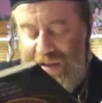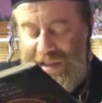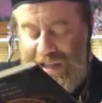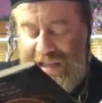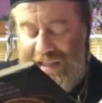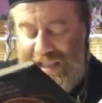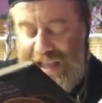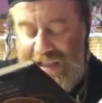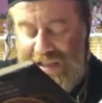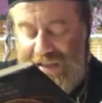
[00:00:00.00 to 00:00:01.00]

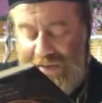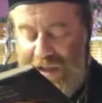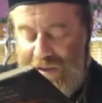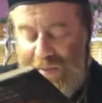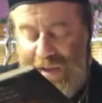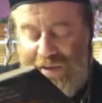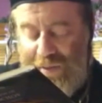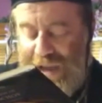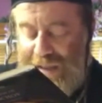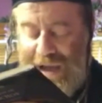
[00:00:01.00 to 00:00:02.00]
translate this volume into
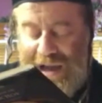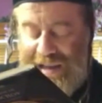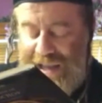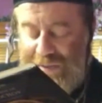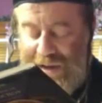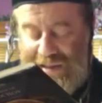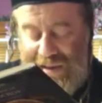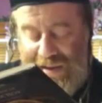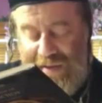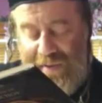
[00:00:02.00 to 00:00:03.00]
weight. Otherwise,
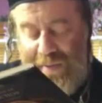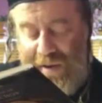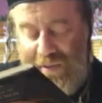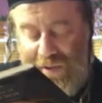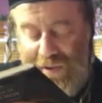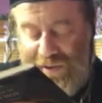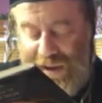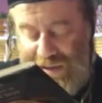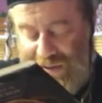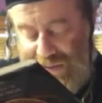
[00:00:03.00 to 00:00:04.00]
everybody would go
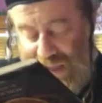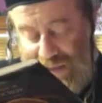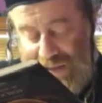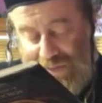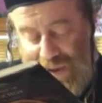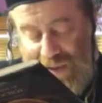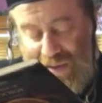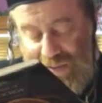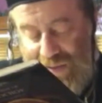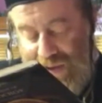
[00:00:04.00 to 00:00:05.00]
crazy. That's my
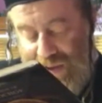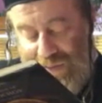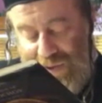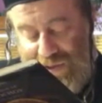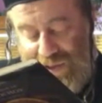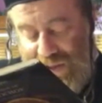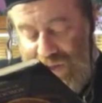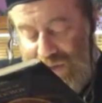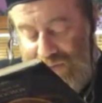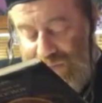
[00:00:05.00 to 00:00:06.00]
personal
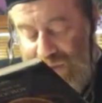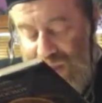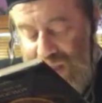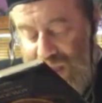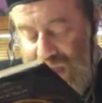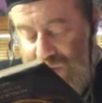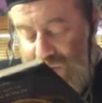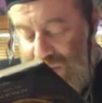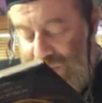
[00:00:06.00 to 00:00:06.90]
vision. A good